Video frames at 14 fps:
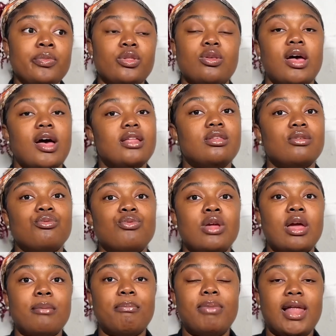so I to
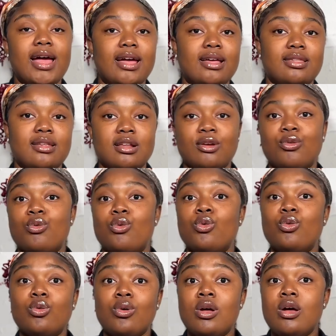reapply and start a
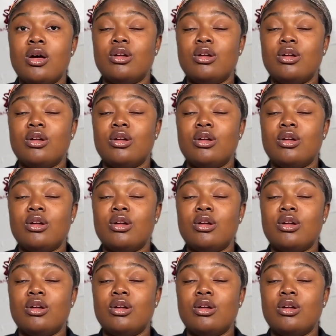whole